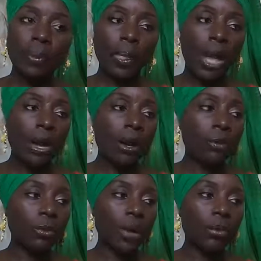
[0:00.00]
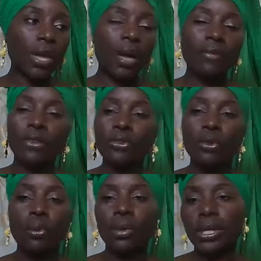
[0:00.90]
And there's
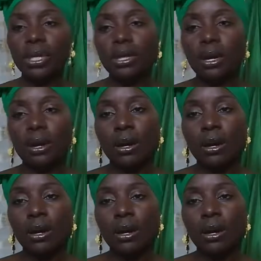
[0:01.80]
so many